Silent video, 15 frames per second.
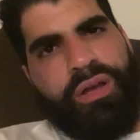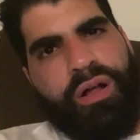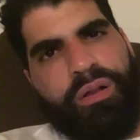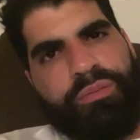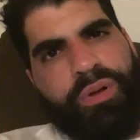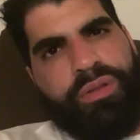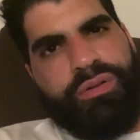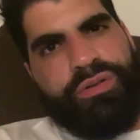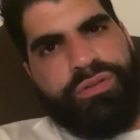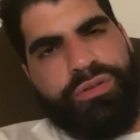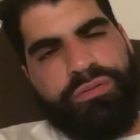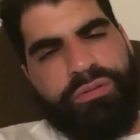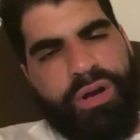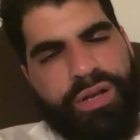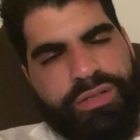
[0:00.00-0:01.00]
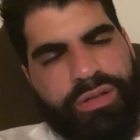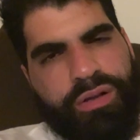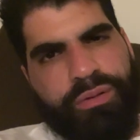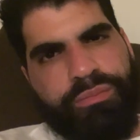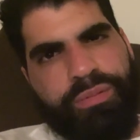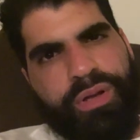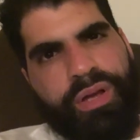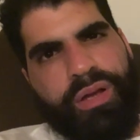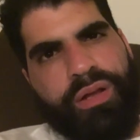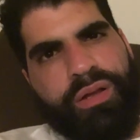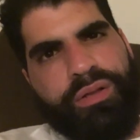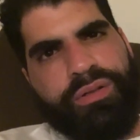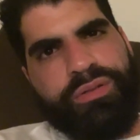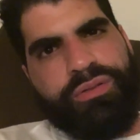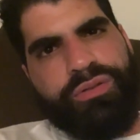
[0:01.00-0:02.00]
help others to rise up,
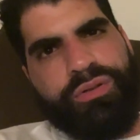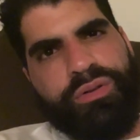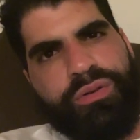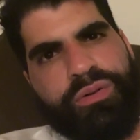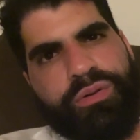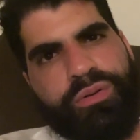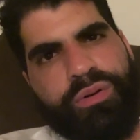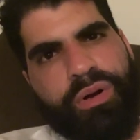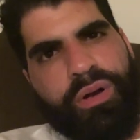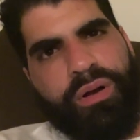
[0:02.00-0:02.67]
and to